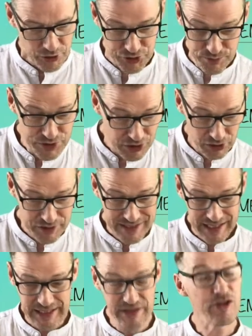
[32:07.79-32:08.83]
some scholars
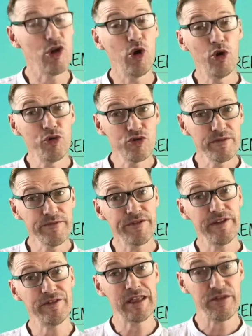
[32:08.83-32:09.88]
say that there are
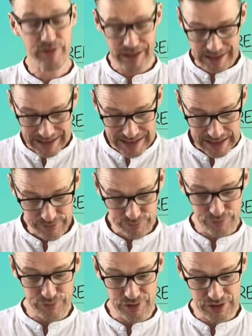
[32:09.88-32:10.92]
153
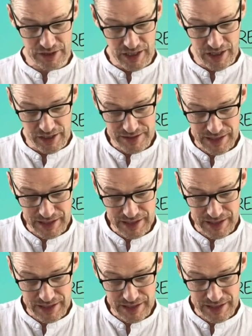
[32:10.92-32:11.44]
different uh,